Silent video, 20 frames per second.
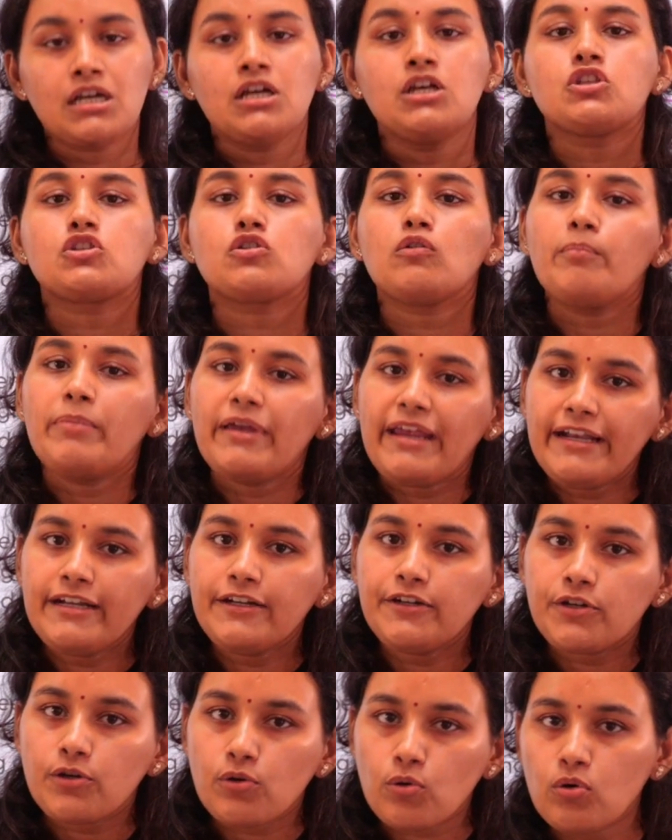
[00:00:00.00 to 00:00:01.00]
So
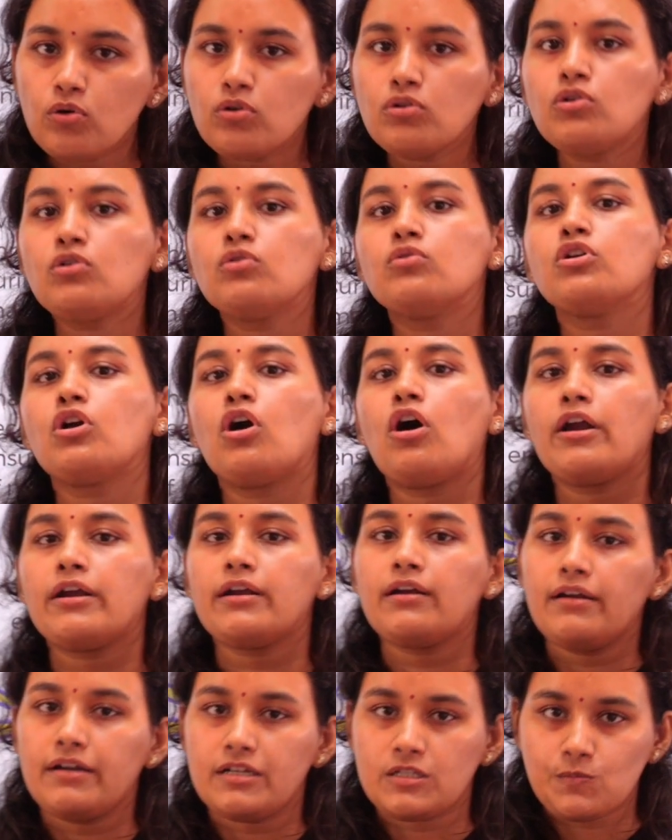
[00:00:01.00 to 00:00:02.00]
be true to your
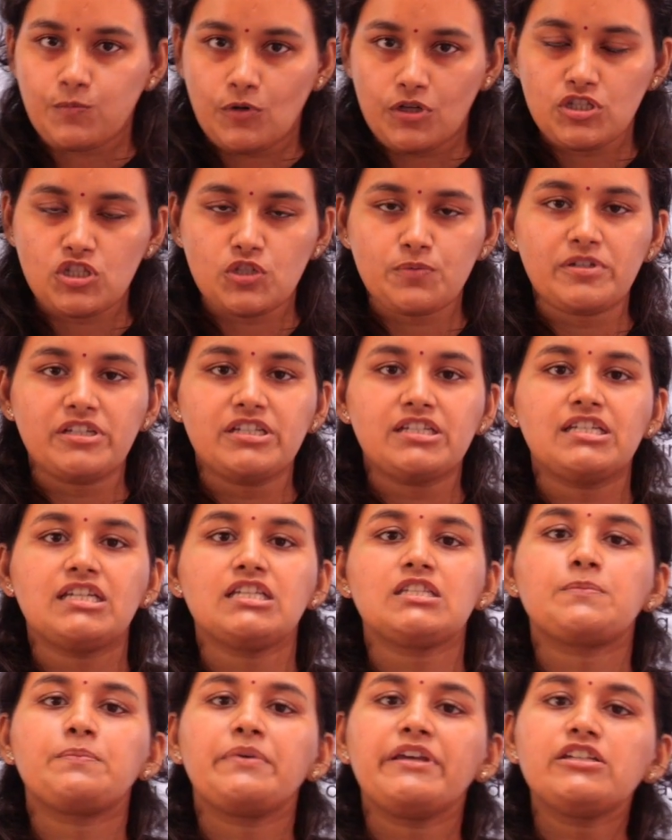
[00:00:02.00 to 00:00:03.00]

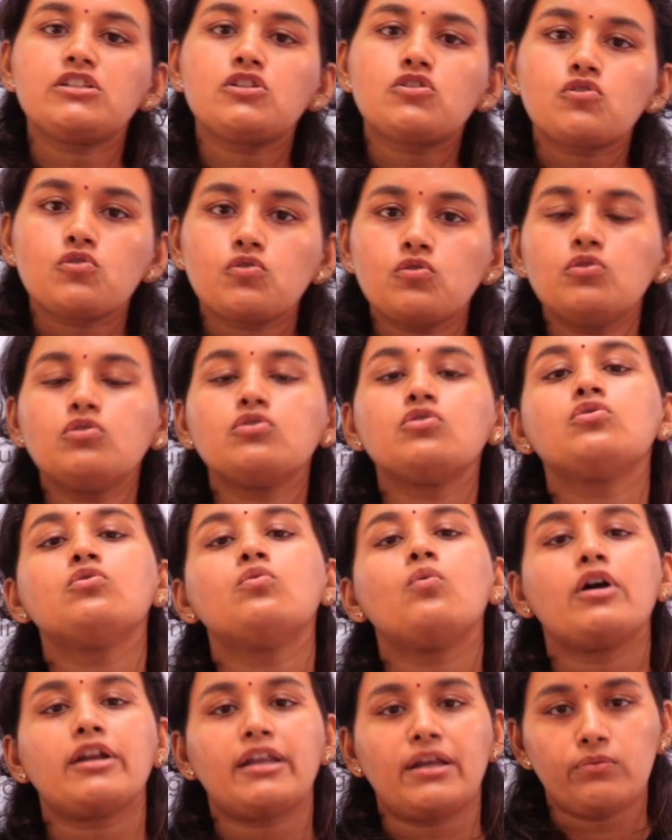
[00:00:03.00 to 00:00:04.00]
responsibilities, be true to
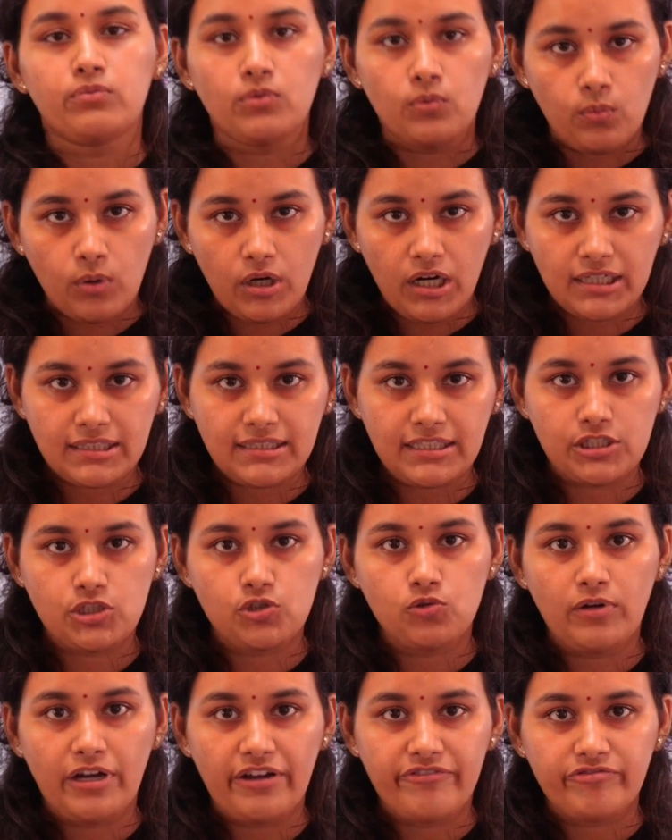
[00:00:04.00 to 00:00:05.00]
whatever work that
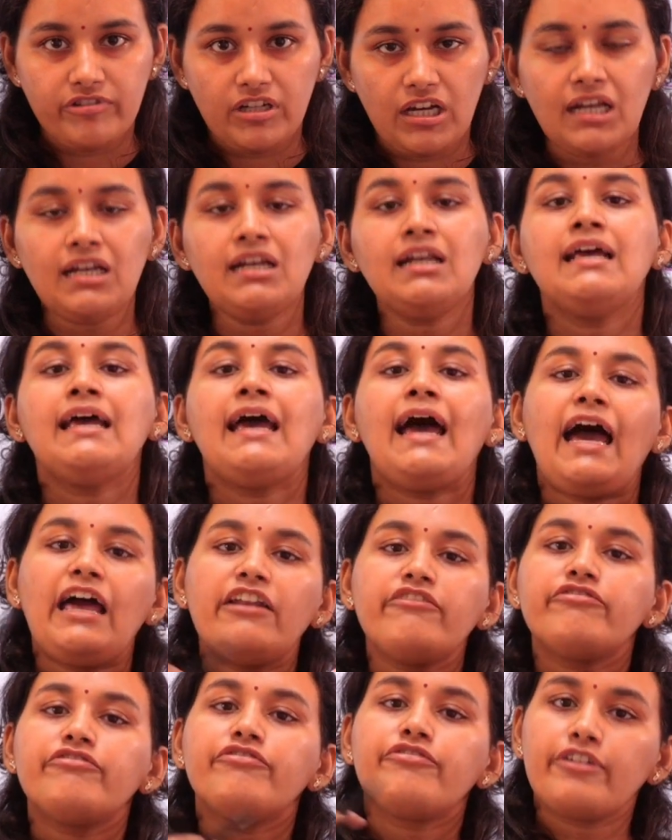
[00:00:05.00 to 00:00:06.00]
you have done,
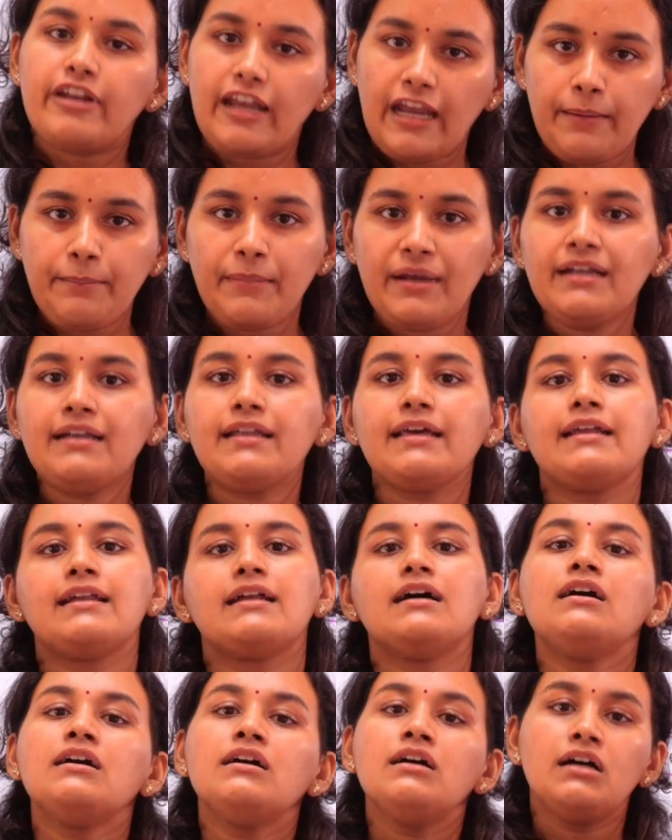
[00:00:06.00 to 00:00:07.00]
and frame it in
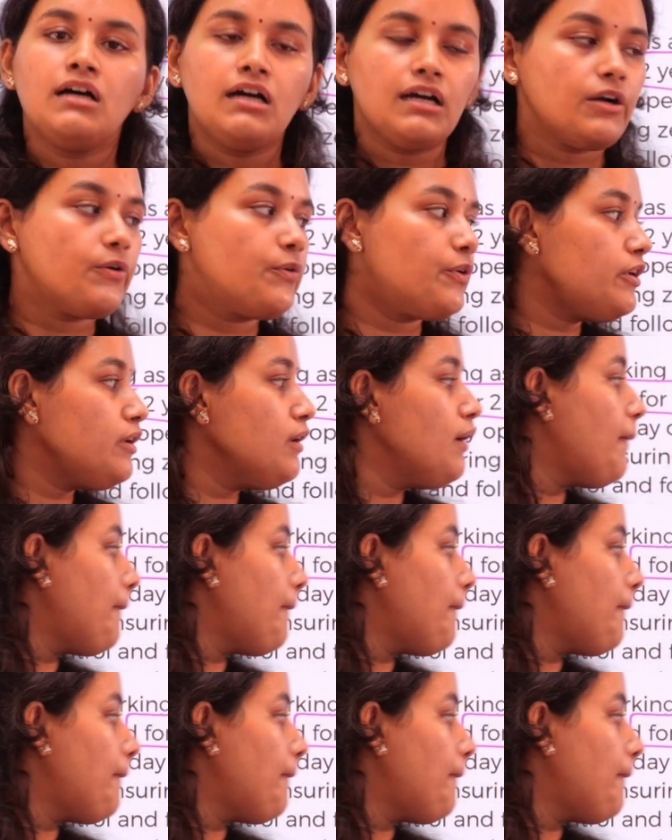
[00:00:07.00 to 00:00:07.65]
a good